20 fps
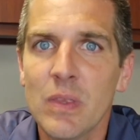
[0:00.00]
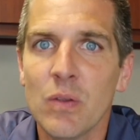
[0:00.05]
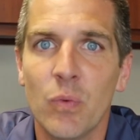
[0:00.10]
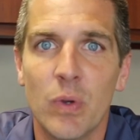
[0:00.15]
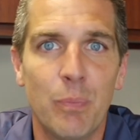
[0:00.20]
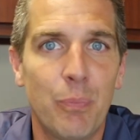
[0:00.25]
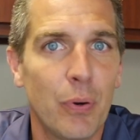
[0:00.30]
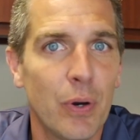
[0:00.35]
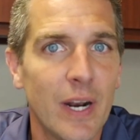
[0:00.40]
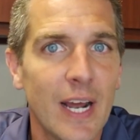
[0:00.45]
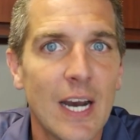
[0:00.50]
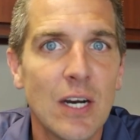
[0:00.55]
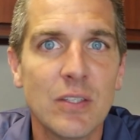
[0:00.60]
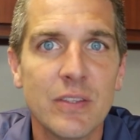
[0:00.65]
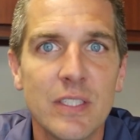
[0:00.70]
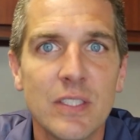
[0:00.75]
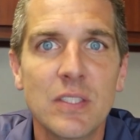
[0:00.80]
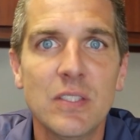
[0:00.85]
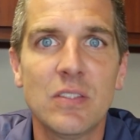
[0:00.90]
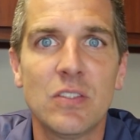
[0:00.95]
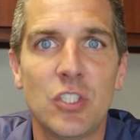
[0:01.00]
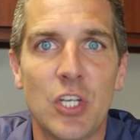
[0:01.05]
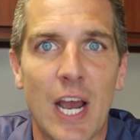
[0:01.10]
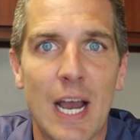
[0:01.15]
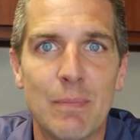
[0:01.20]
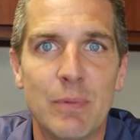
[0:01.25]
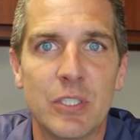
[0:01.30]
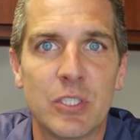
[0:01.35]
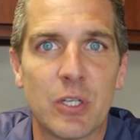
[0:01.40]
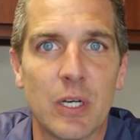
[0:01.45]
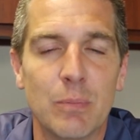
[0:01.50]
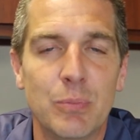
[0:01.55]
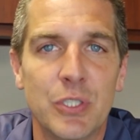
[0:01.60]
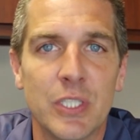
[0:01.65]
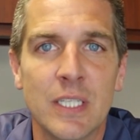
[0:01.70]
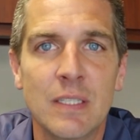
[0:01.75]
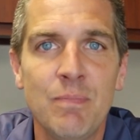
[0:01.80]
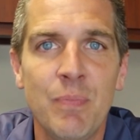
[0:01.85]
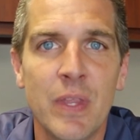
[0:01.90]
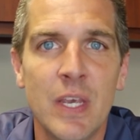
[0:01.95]
We put out this job
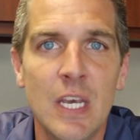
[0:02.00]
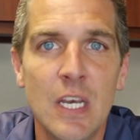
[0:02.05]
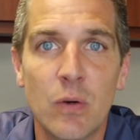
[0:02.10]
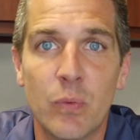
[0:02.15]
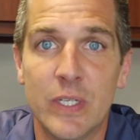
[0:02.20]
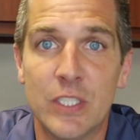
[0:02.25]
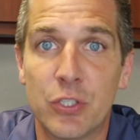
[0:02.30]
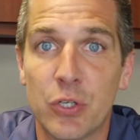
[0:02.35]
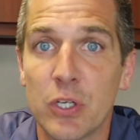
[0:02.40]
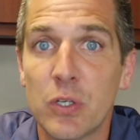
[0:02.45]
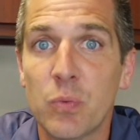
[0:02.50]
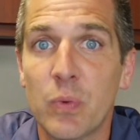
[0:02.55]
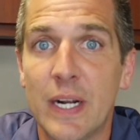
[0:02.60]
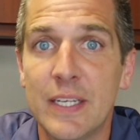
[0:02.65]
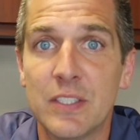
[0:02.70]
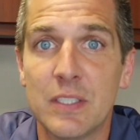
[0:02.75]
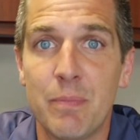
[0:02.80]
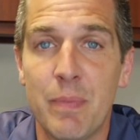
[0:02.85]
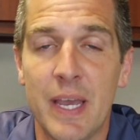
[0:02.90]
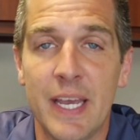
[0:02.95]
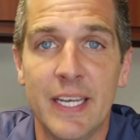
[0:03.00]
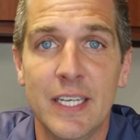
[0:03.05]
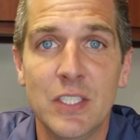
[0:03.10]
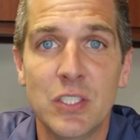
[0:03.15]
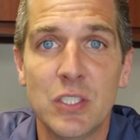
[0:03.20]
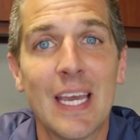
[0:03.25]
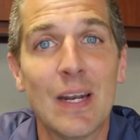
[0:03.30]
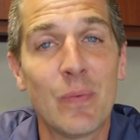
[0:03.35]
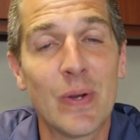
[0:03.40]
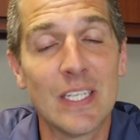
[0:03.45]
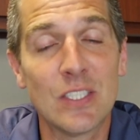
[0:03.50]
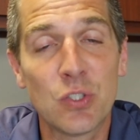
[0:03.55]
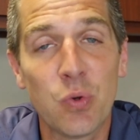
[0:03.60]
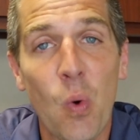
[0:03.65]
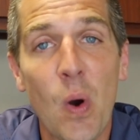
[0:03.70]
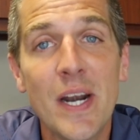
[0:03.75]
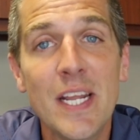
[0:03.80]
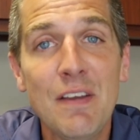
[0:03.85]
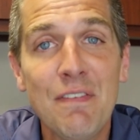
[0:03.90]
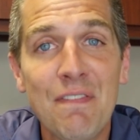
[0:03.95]
description, we took resumes, and we had
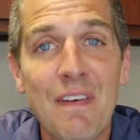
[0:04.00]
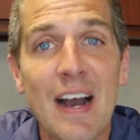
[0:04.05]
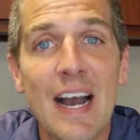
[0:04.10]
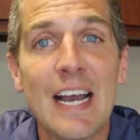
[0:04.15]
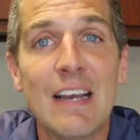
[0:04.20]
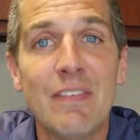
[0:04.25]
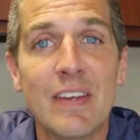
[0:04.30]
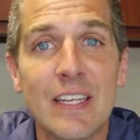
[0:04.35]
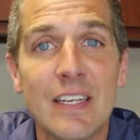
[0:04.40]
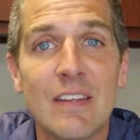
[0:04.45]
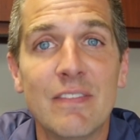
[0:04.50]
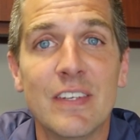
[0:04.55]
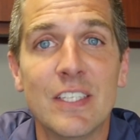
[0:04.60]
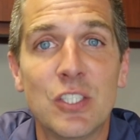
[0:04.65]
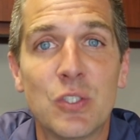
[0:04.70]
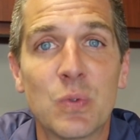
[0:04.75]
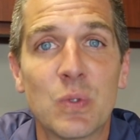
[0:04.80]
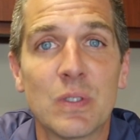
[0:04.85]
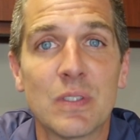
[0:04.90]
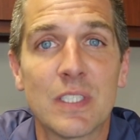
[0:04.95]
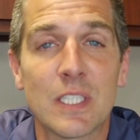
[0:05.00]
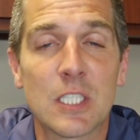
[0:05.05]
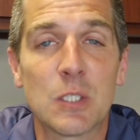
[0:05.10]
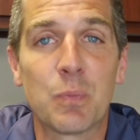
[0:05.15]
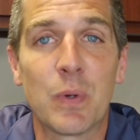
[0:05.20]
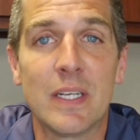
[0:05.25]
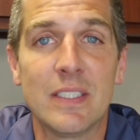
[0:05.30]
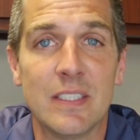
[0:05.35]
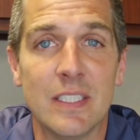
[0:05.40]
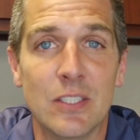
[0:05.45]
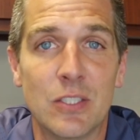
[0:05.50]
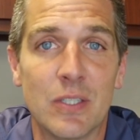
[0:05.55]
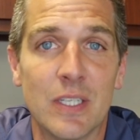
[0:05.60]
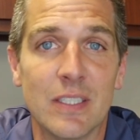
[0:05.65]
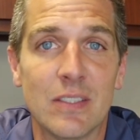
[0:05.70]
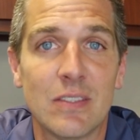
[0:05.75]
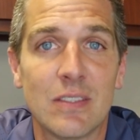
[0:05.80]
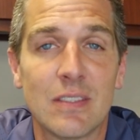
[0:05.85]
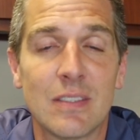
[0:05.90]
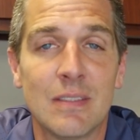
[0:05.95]
25 individuals express
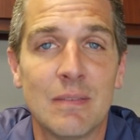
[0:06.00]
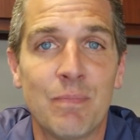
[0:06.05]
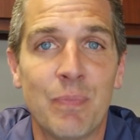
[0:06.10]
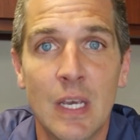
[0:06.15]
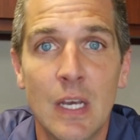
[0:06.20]
interest.